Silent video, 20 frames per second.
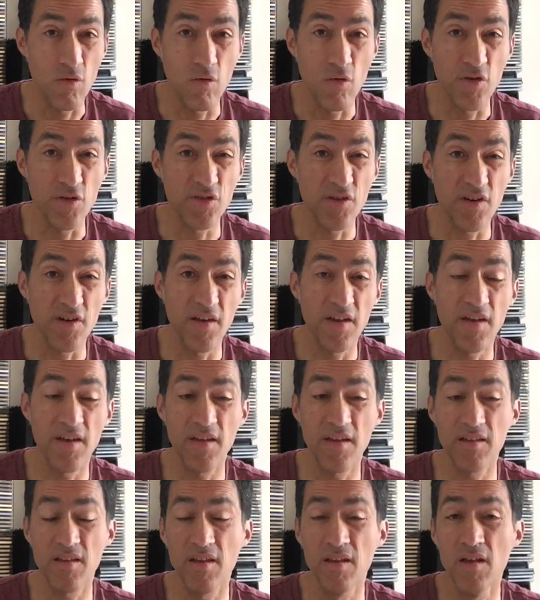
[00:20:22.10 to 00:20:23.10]

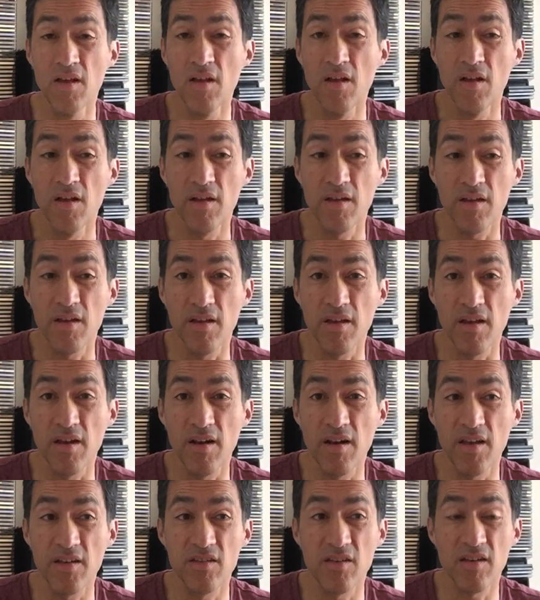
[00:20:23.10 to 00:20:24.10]
Oysterhead,
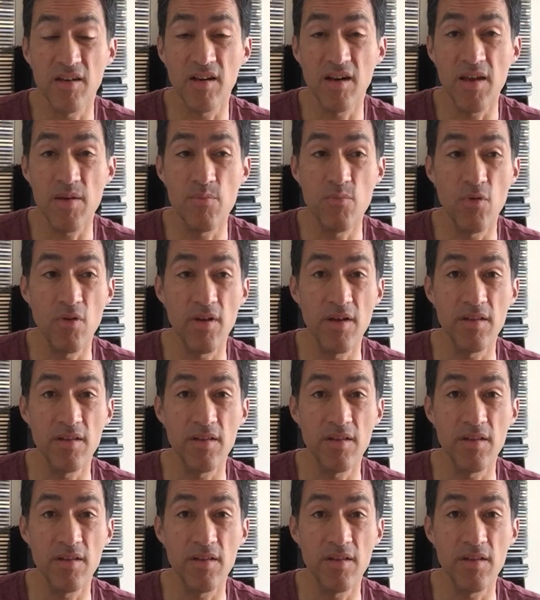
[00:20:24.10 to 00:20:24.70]
Les Claypool,